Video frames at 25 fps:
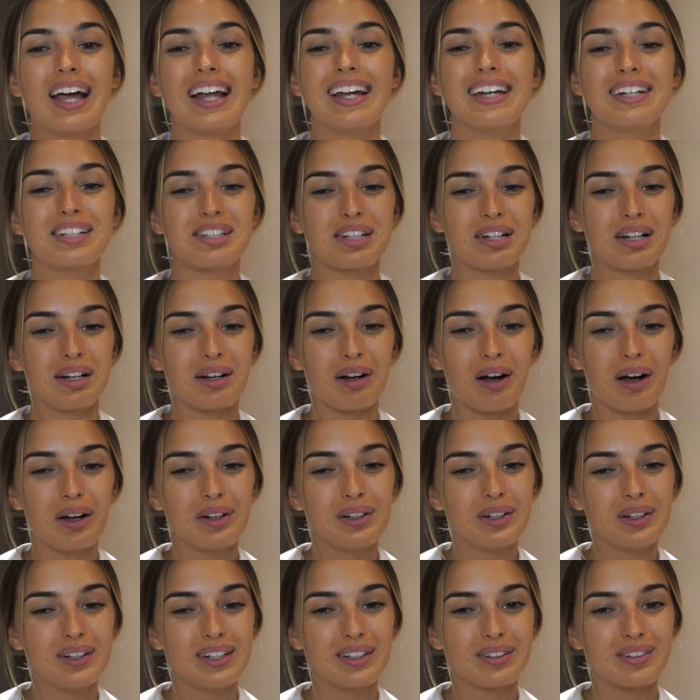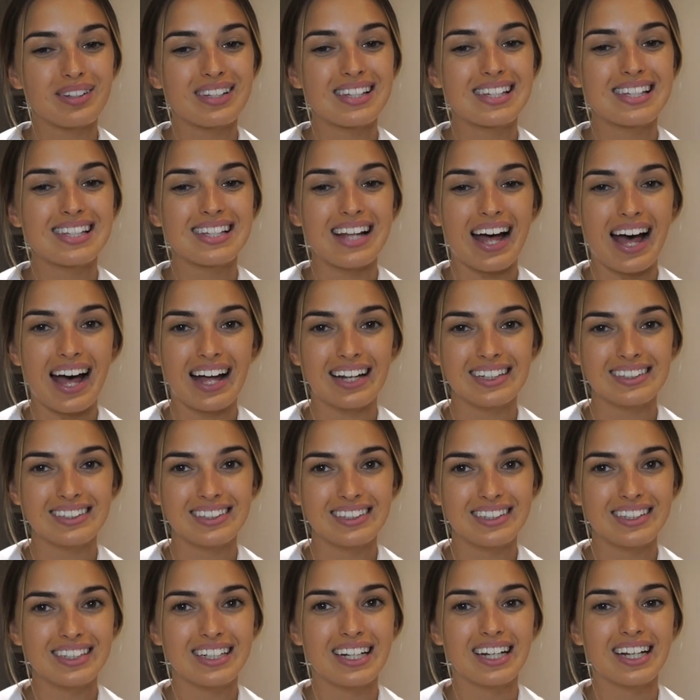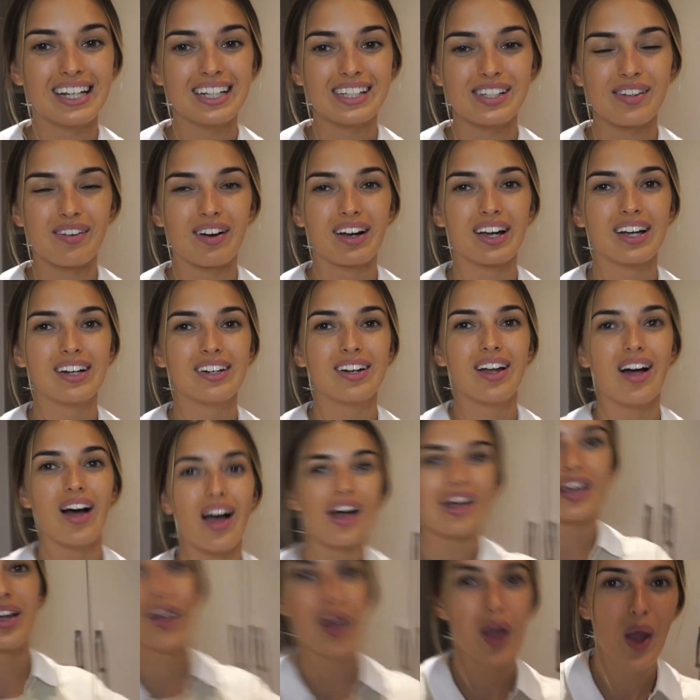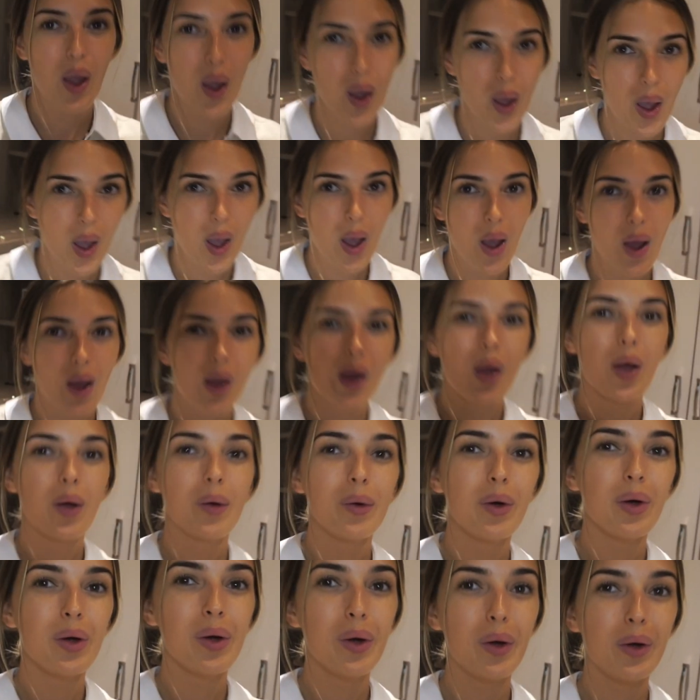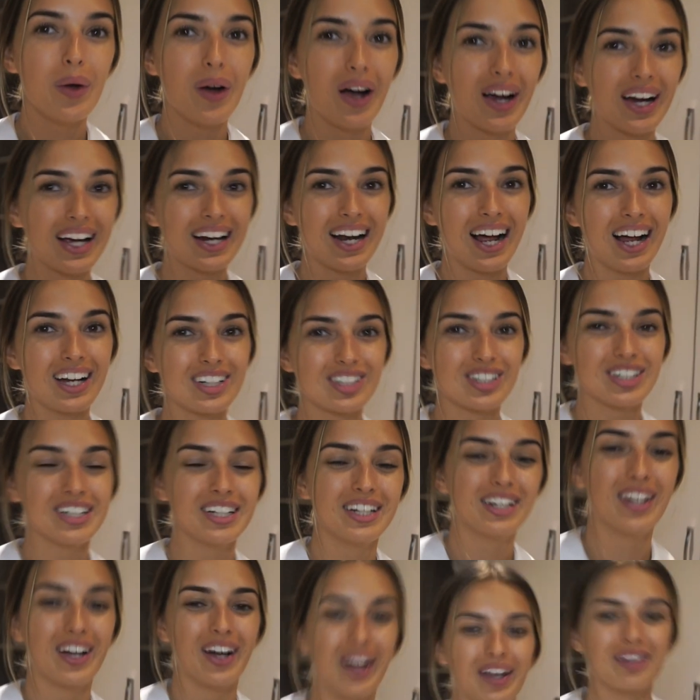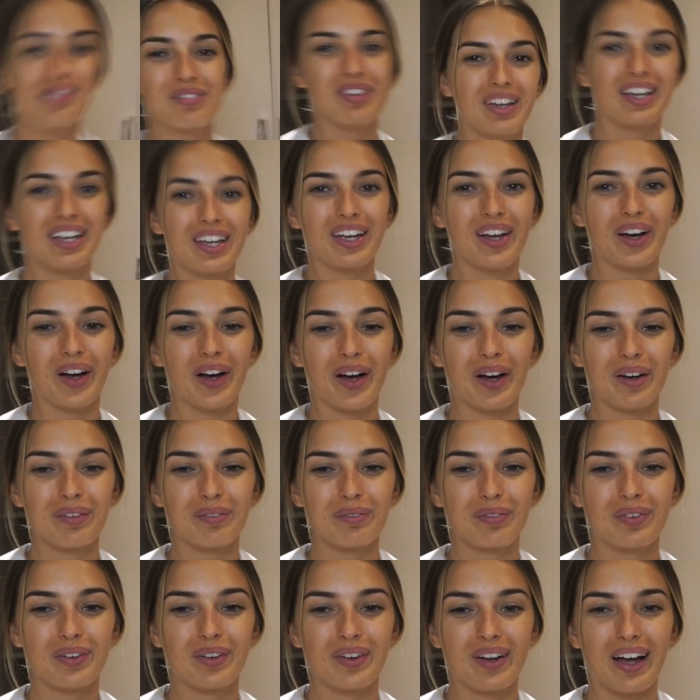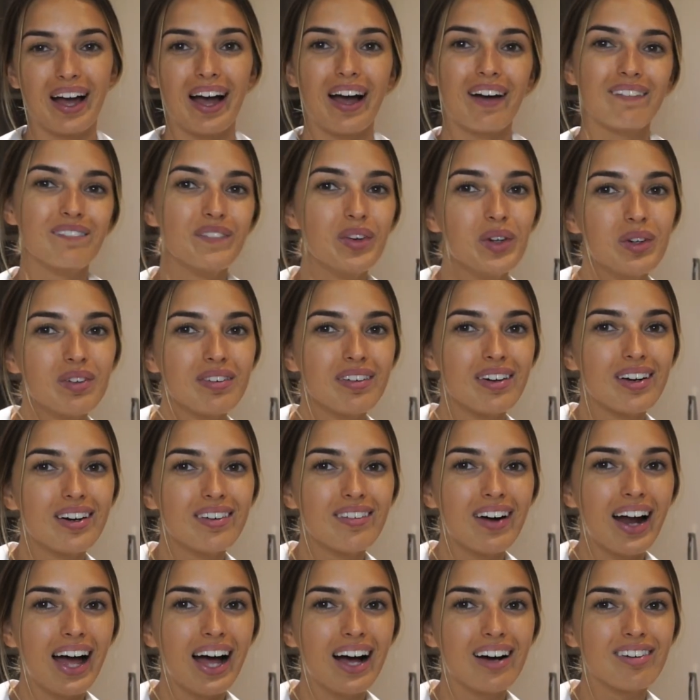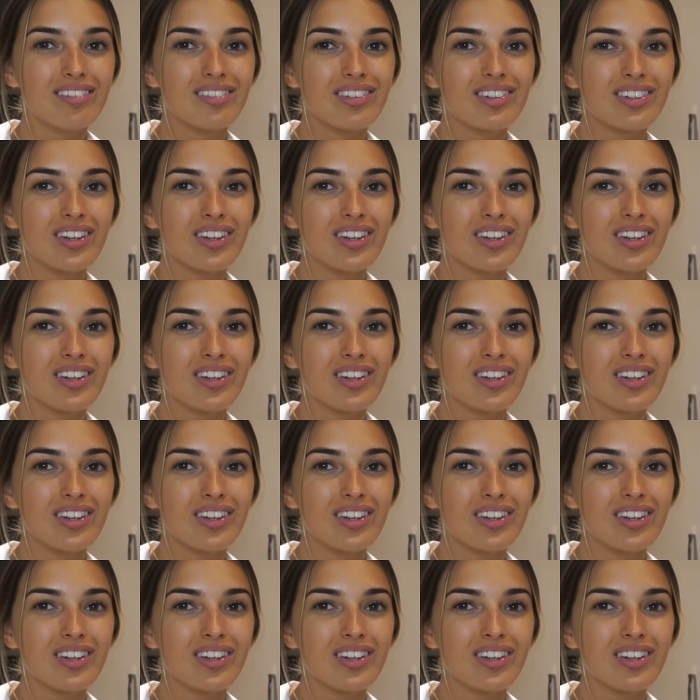Literally I got a new little stand so I can like, yeah, I can actually like pick it up and move it around.